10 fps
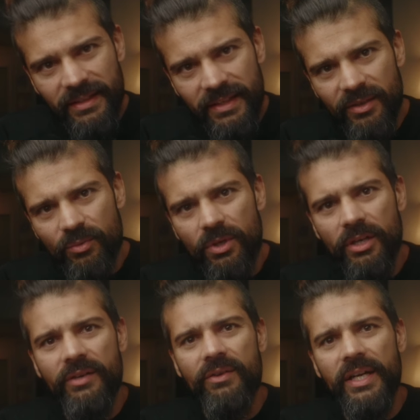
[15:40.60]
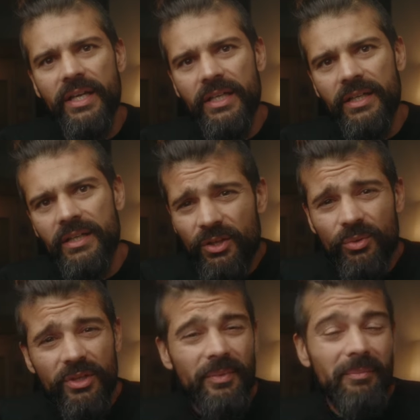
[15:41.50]
a key word right here. You
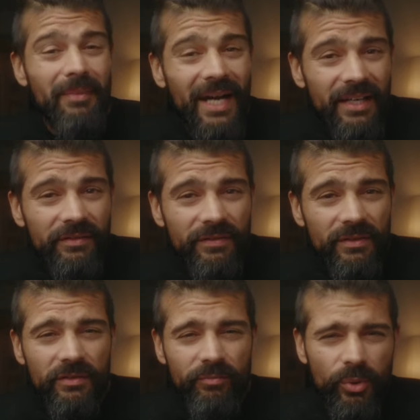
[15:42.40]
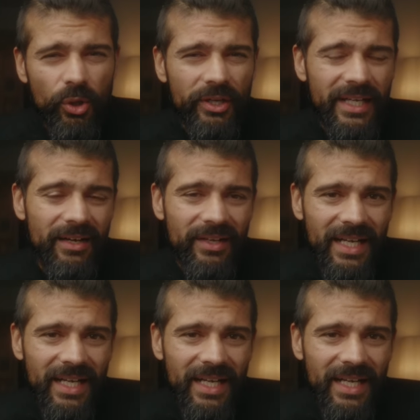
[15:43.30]
want to be mindful of blowing out